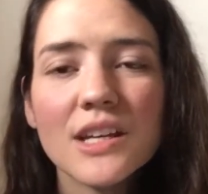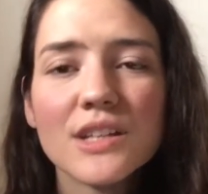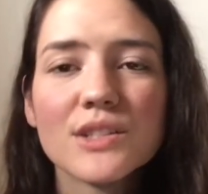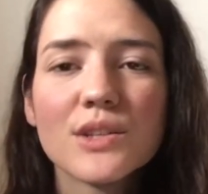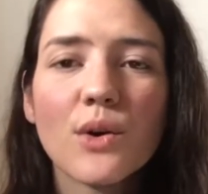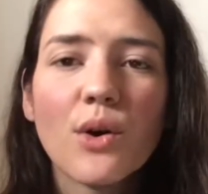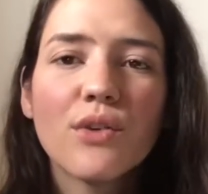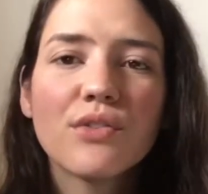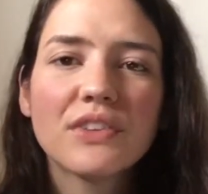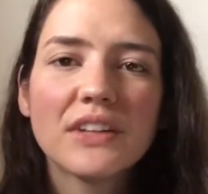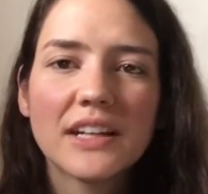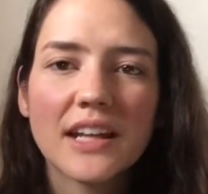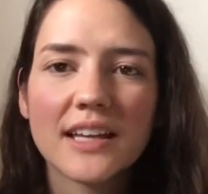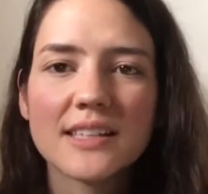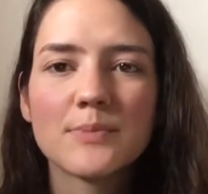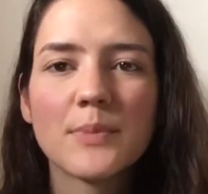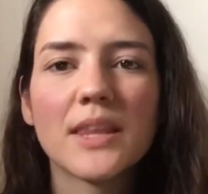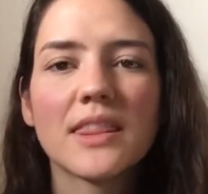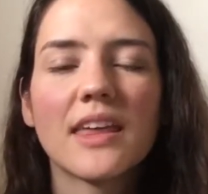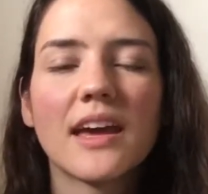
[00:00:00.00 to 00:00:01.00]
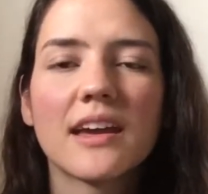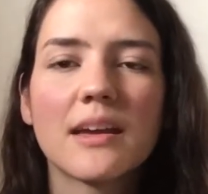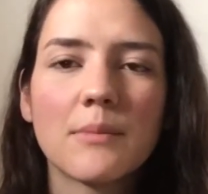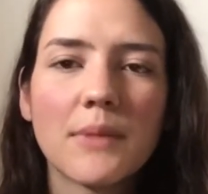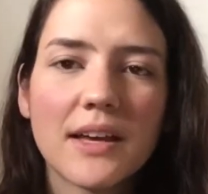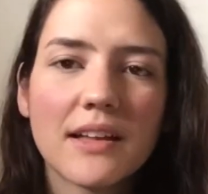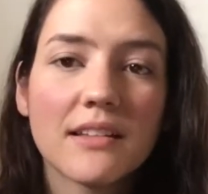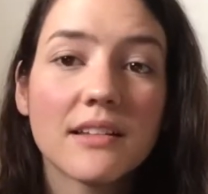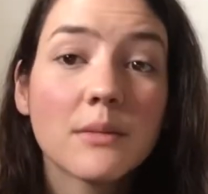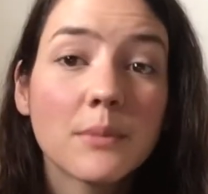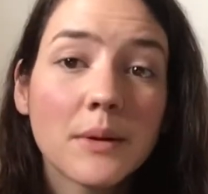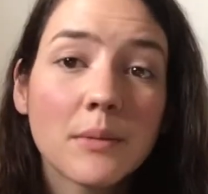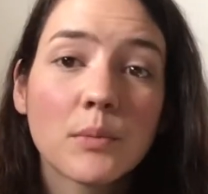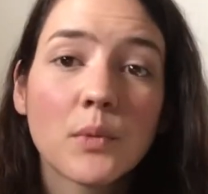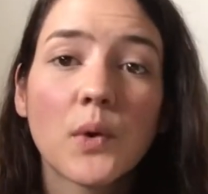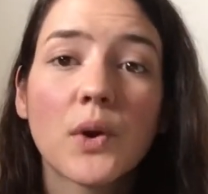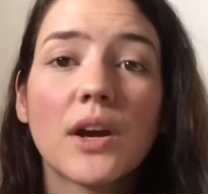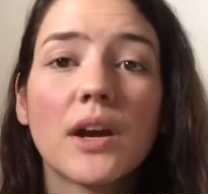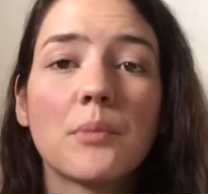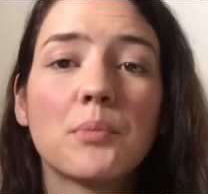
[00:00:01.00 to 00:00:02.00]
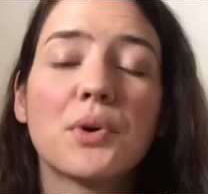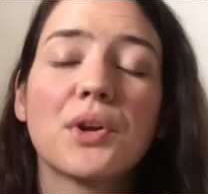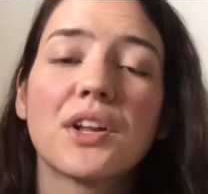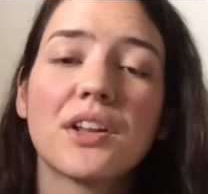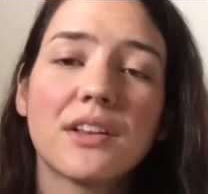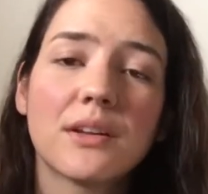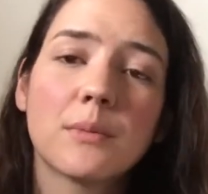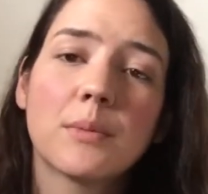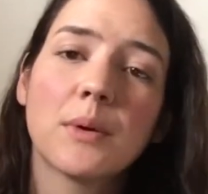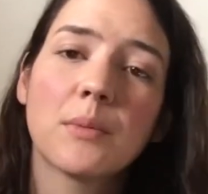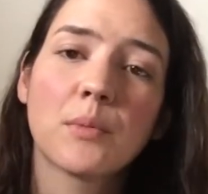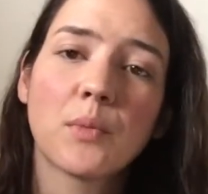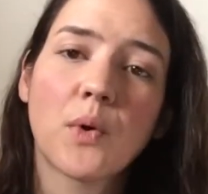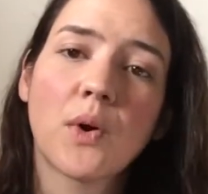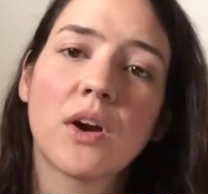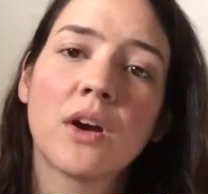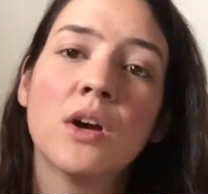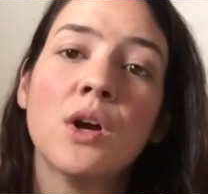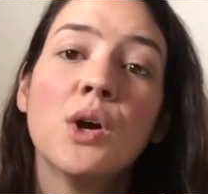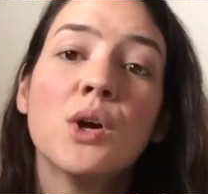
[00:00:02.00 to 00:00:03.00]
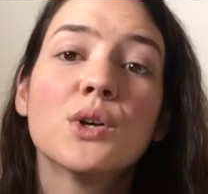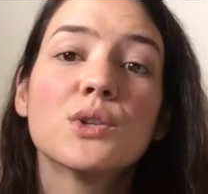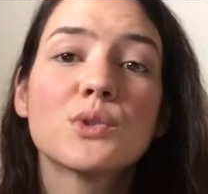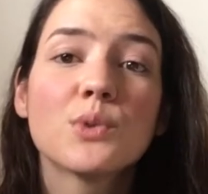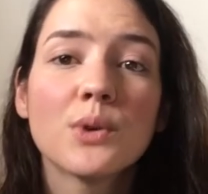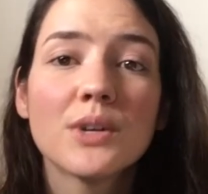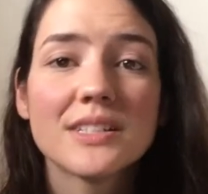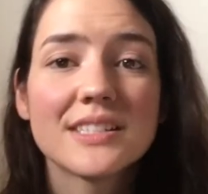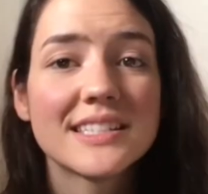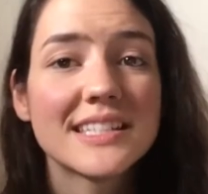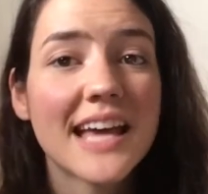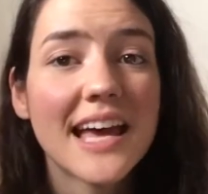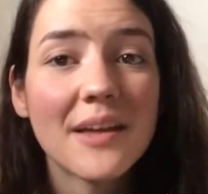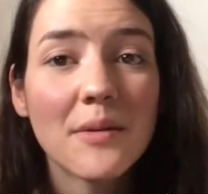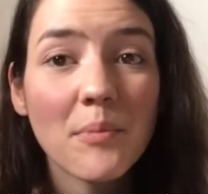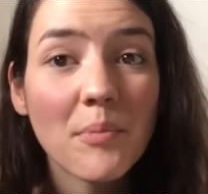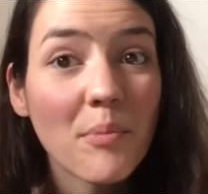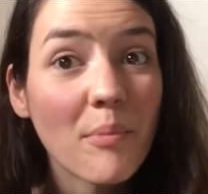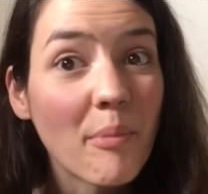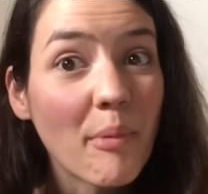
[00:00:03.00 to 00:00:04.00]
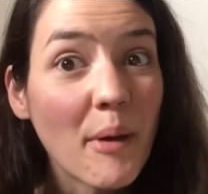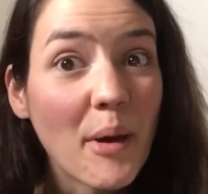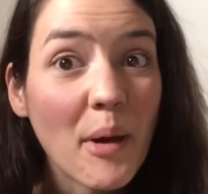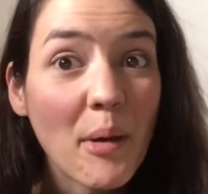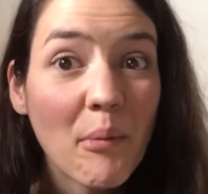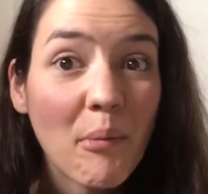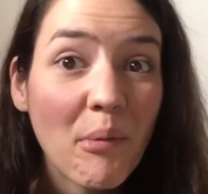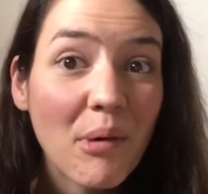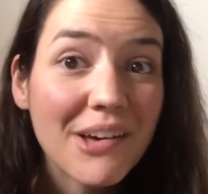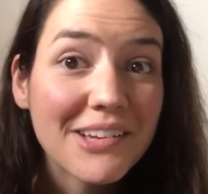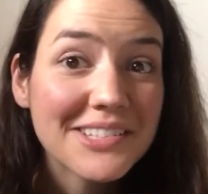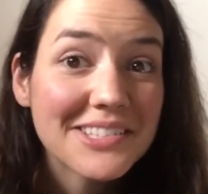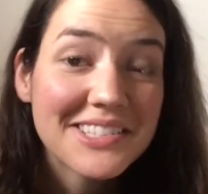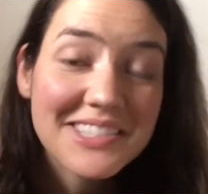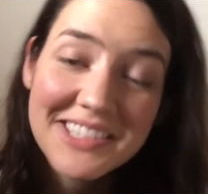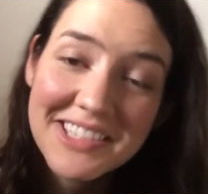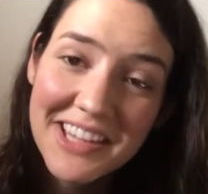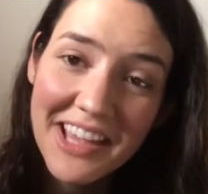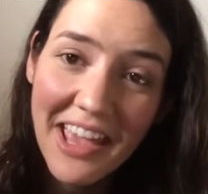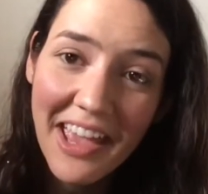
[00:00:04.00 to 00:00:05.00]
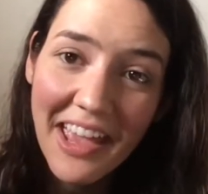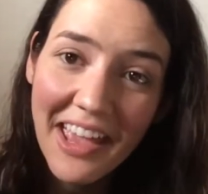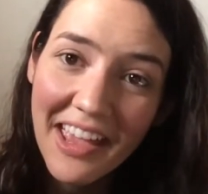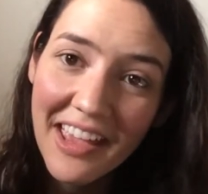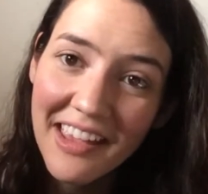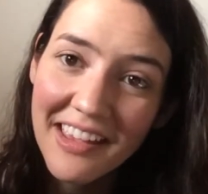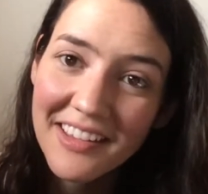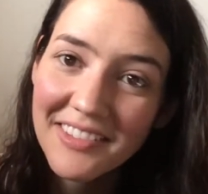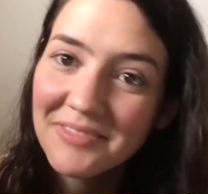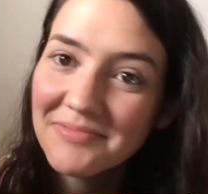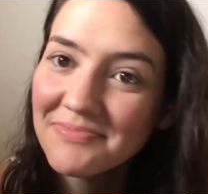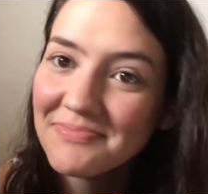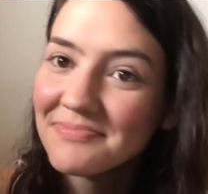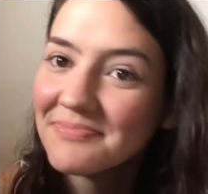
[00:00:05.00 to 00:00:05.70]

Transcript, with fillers: So hopefully next month I can make a little bit more and put a little bit more towards debt, but we'll see.